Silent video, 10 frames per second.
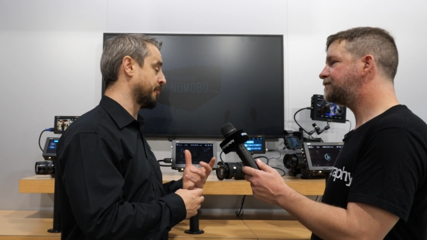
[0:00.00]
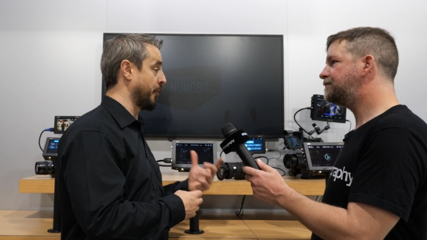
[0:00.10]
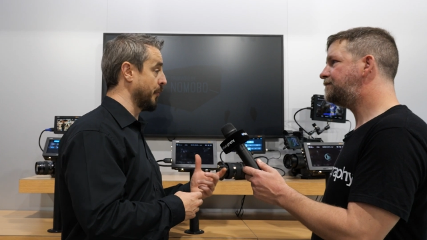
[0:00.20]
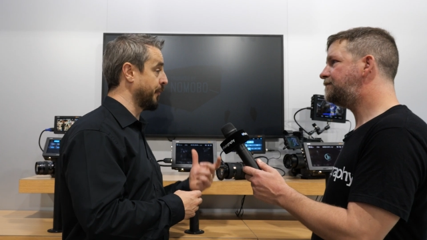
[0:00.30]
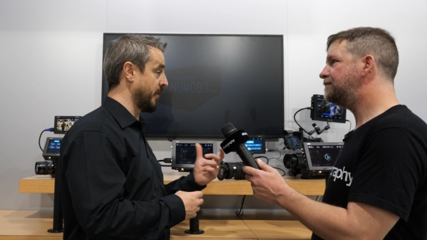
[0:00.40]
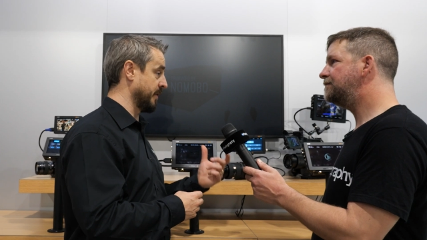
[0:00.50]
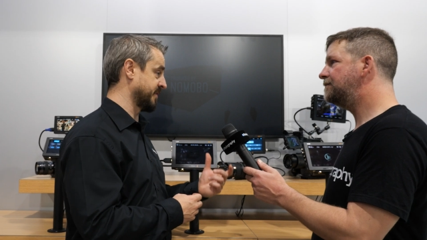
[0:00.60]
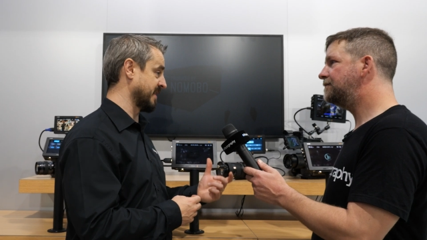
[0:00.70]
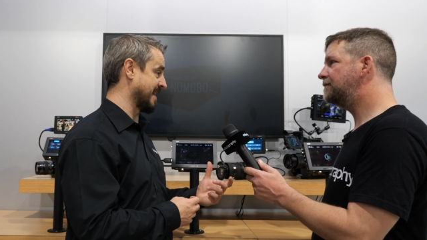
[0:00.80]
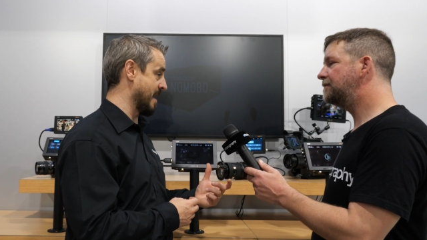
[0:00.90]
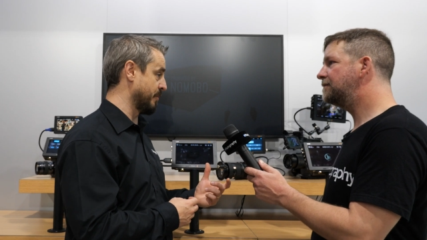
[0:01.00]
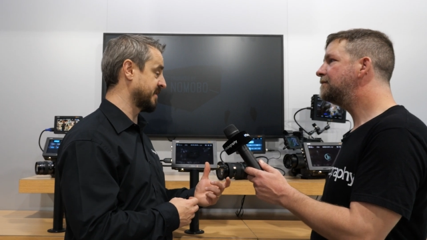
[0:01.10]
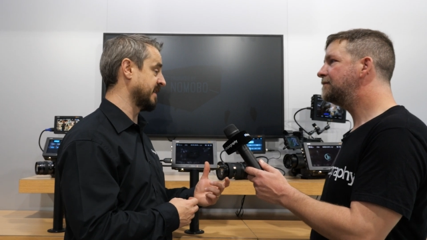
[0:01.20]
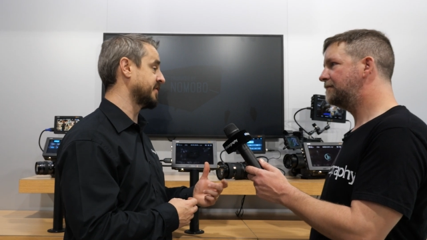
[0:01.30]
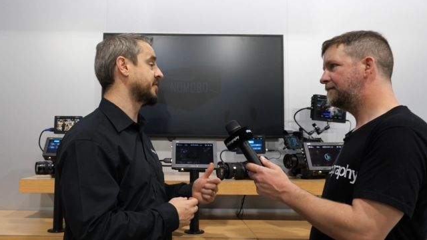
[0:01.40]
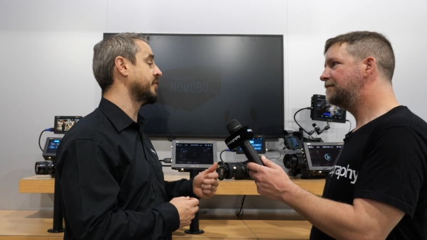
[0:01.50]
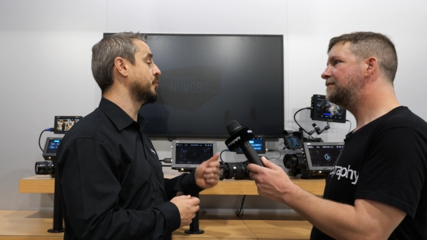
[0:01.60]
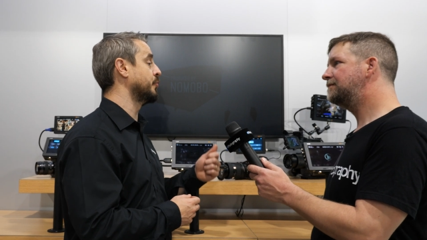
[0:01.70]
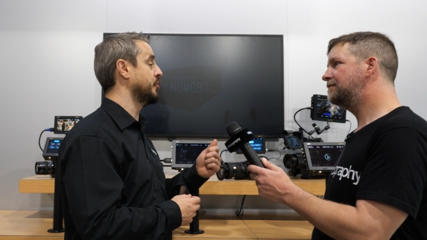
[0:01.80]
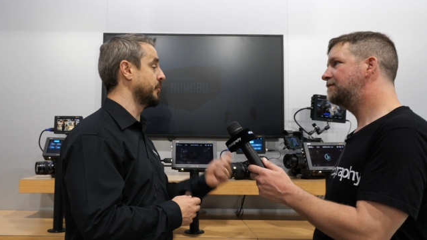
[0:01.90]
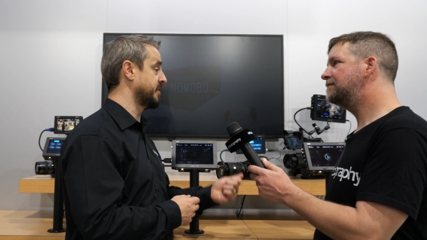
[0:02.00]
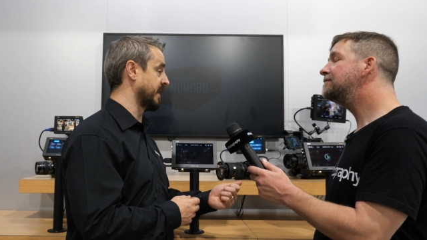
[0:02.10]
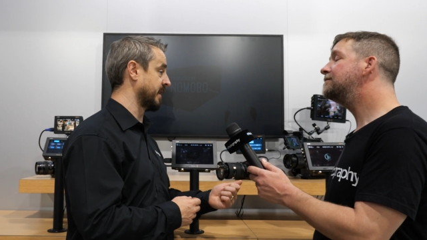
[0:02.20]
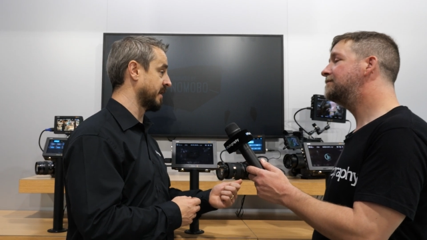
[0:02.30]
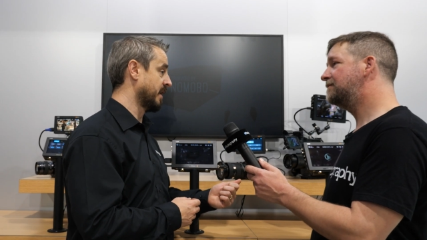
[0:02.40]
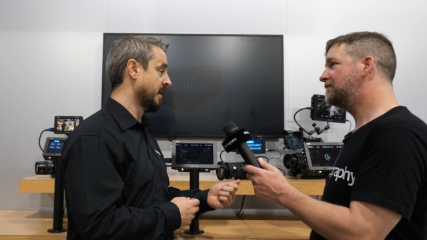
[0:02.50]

Speaker 1: it profiles the camera sensor that you're using.